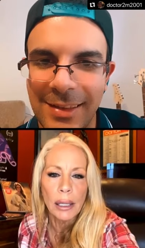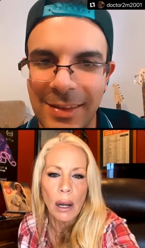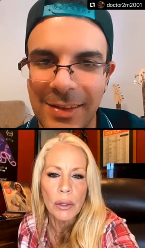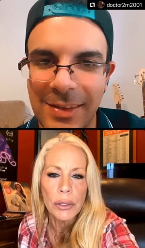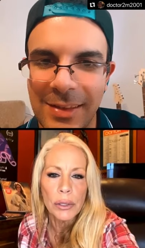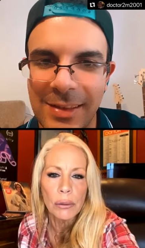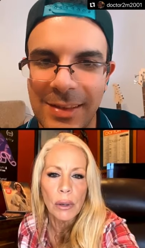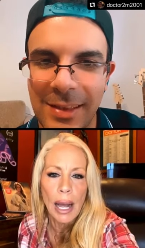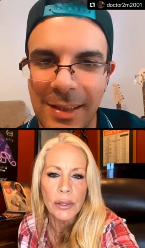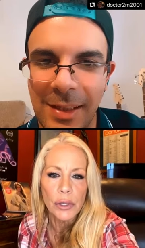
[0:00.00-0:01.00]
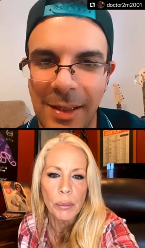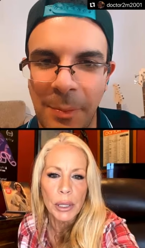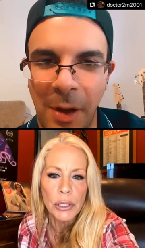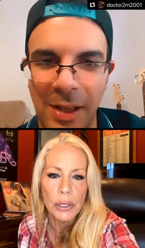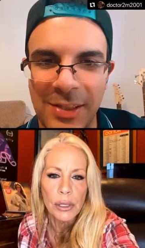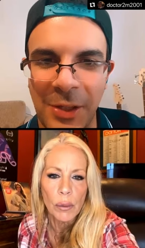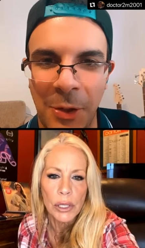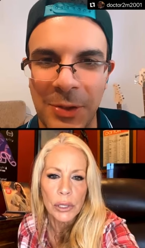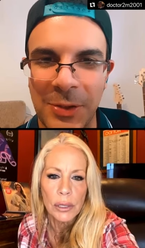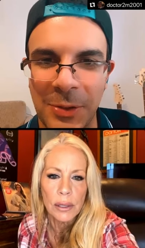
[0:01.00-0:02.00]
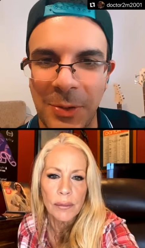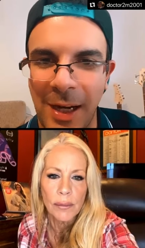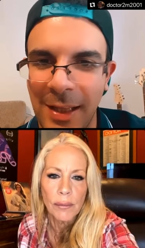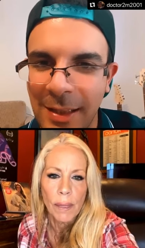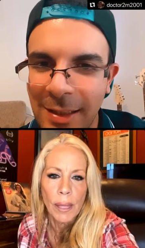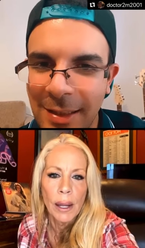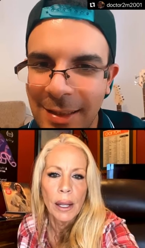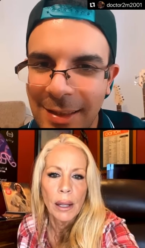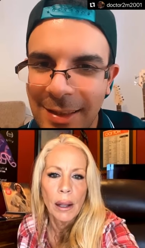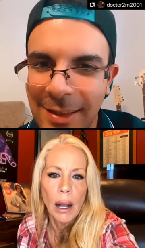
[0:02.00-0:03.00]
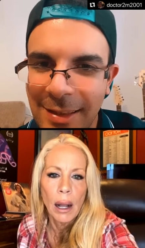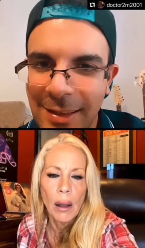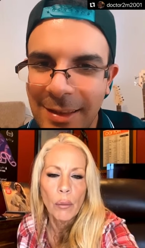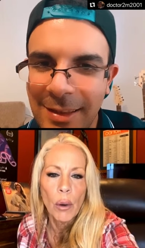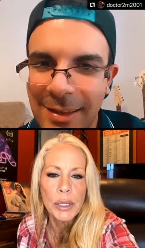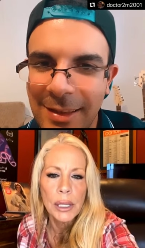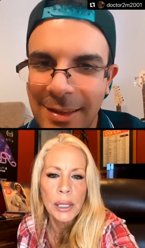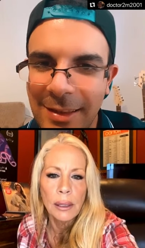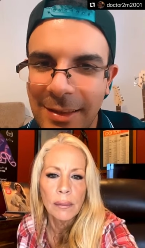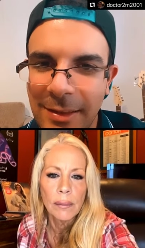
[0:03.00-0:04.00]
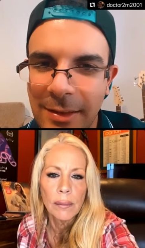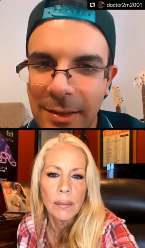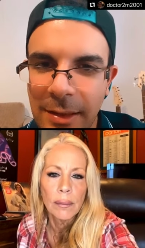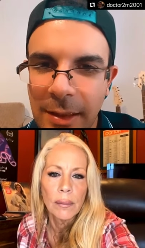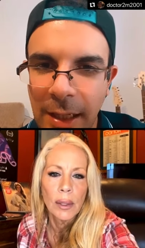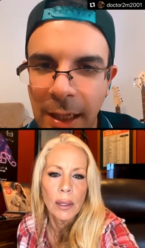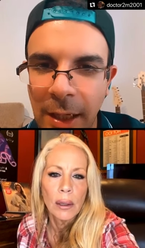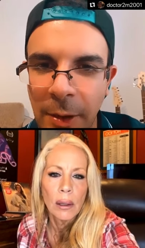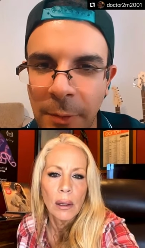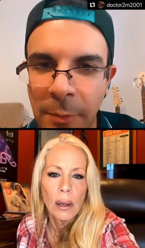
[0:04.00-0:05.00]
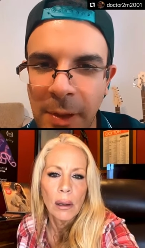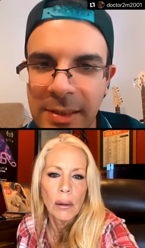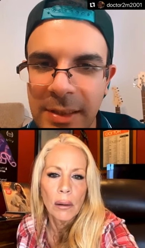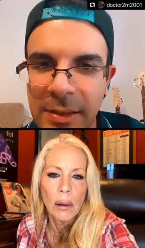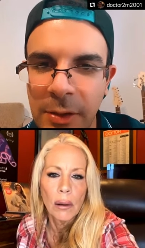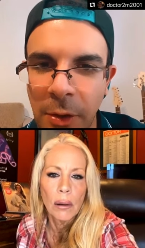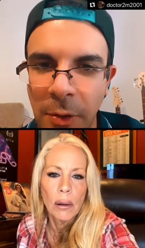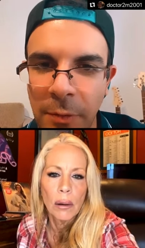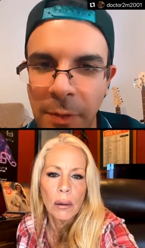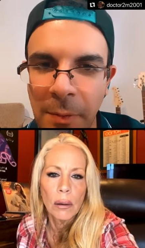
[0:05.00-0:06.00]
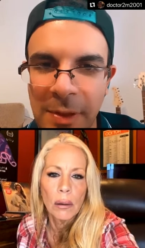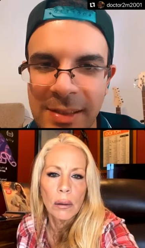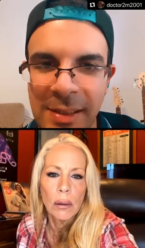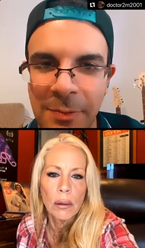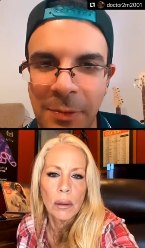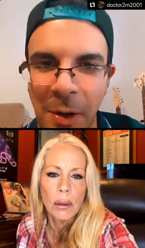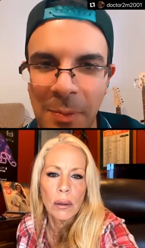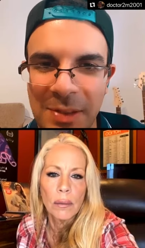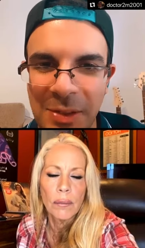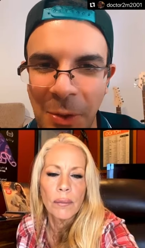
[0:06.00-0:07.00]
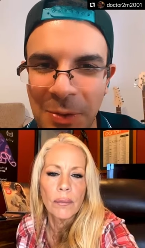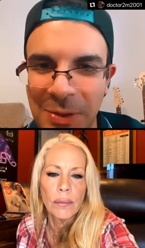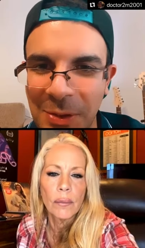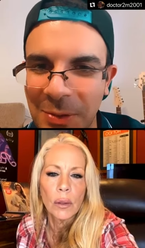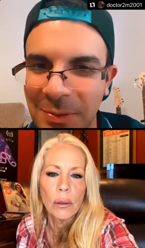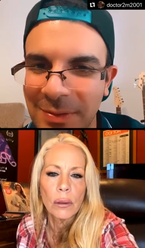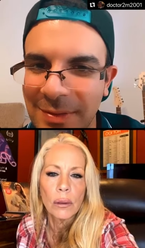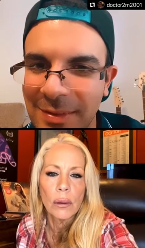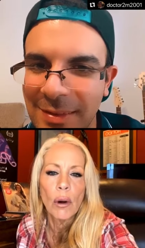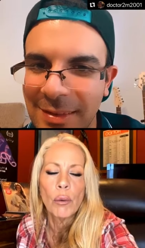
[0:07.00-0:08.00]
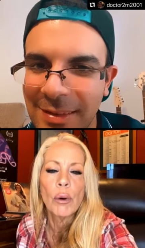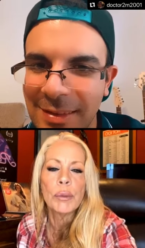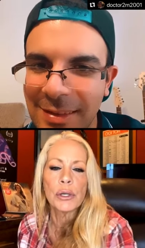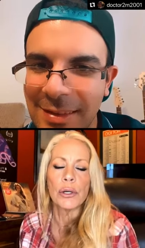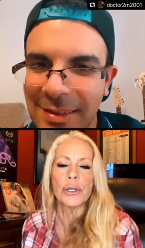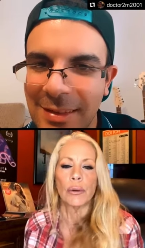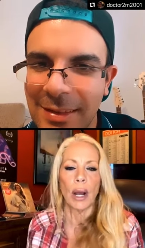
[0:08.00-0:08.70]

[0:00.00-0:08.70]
Speaker 1: also answer about about
Speaker 2: Skonto, right
Speaker 1: uh what was it
Speaker 2: uh was it your favorite scene from Two?
Speaker 1: Woman's Scorn too. Uh,